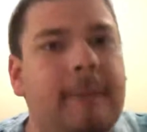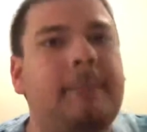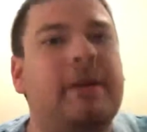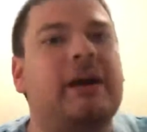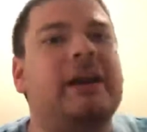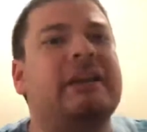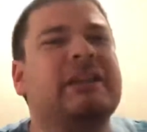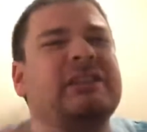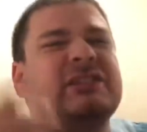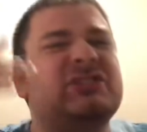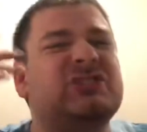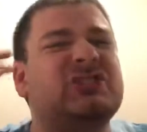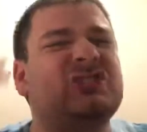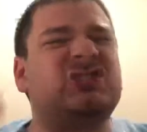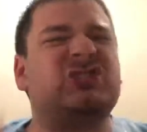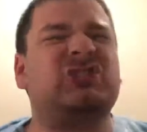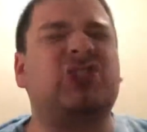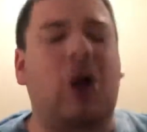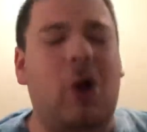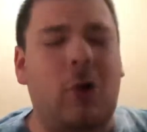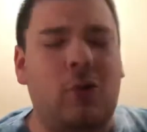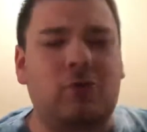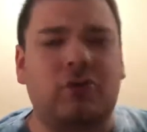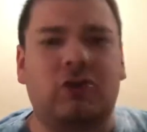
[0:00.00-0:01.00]
but it's
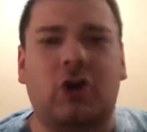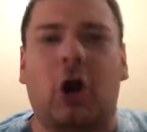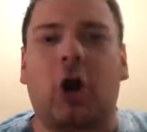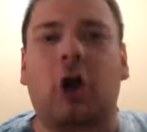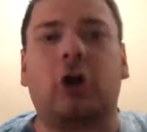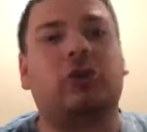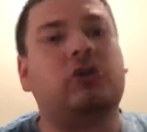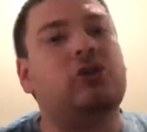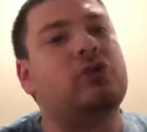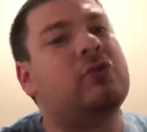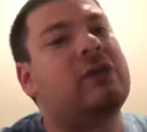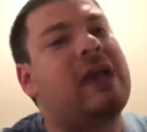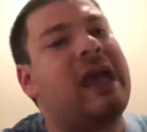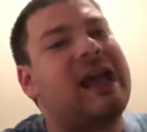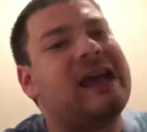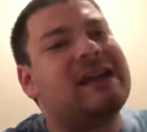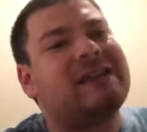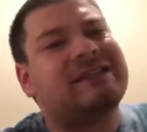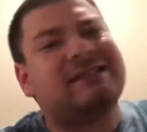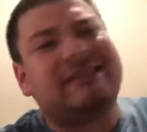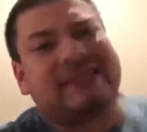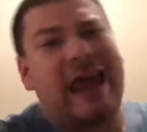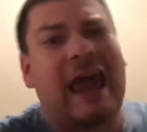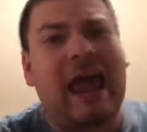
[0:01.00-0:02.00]
so dark you can't
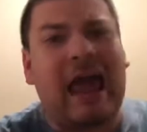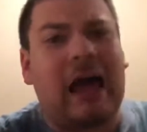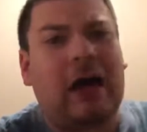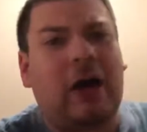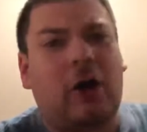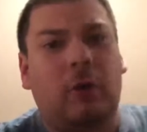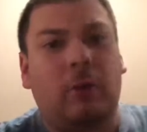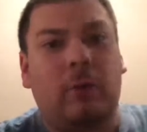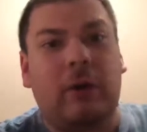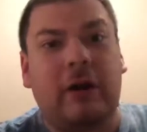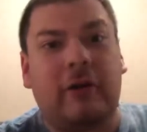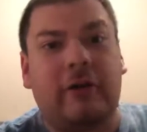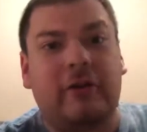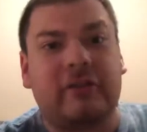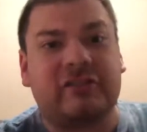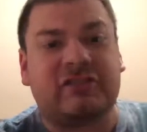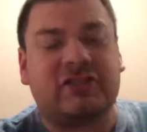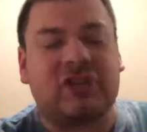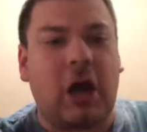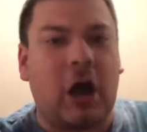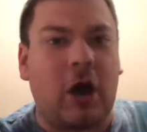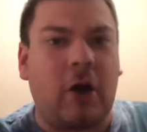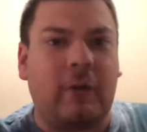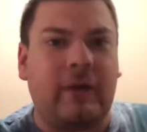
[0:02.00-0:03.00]
tell where it's
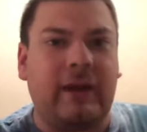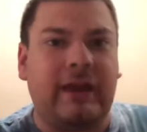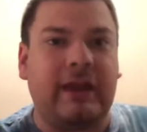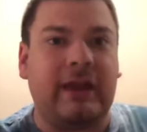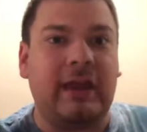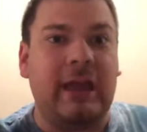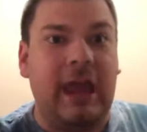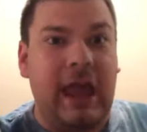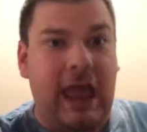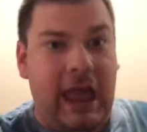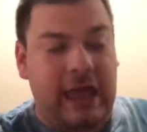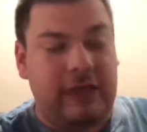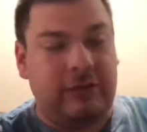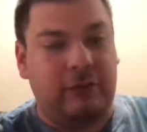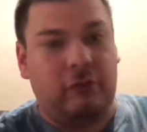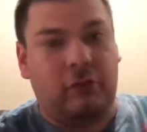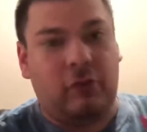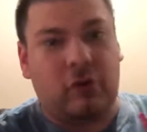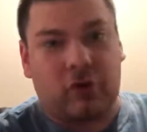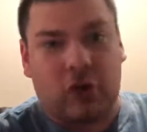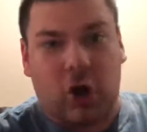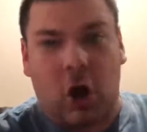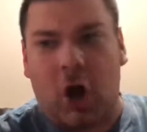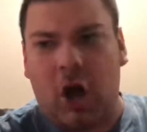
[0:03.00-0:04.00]
going, and you
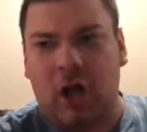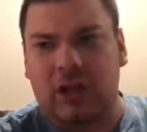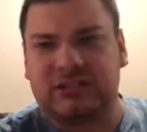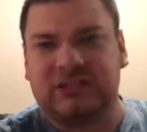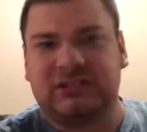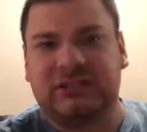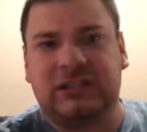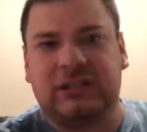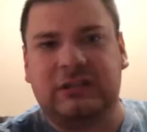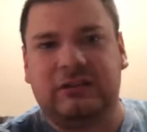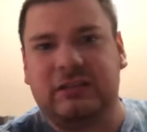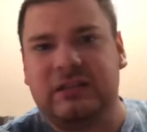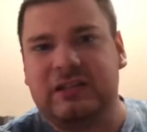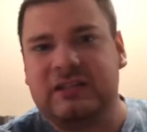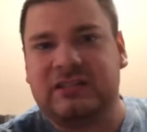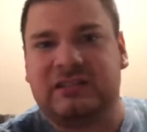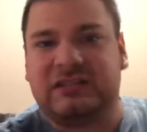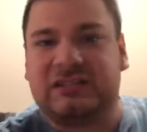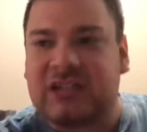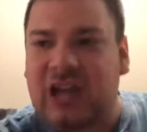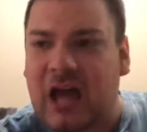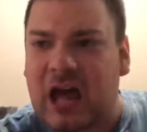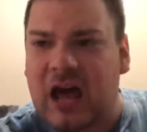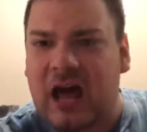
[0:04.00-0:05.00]
will constantly
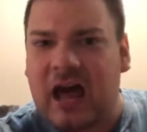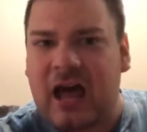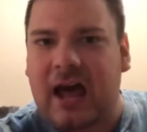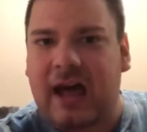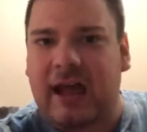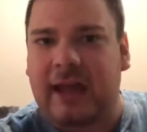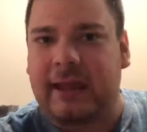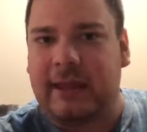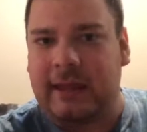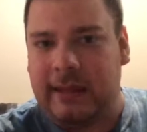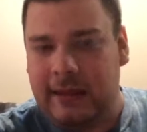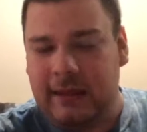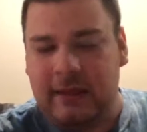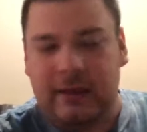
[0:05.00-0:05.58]
die